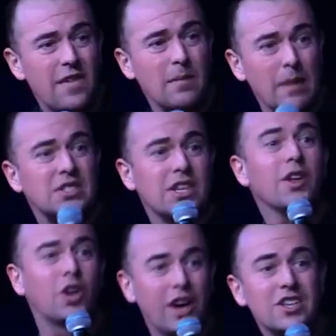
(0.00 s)
I'm still a
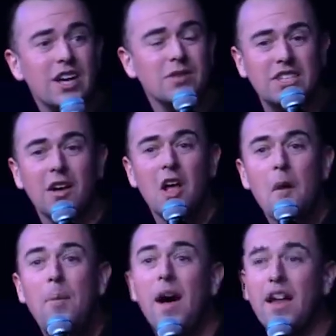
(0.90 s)
Christian. I'm still,
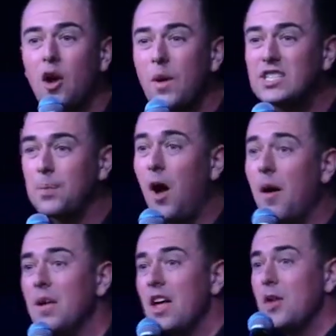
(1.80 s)
but what's the
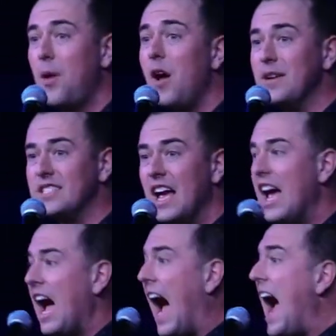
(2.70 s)
problem? The problem is,
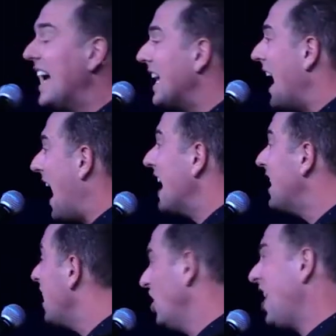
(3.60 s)
I, I
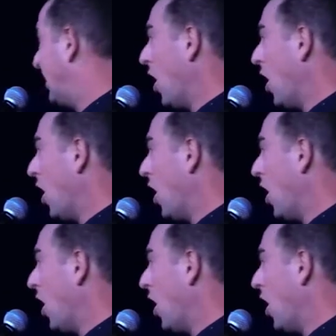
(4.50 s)
got a lot going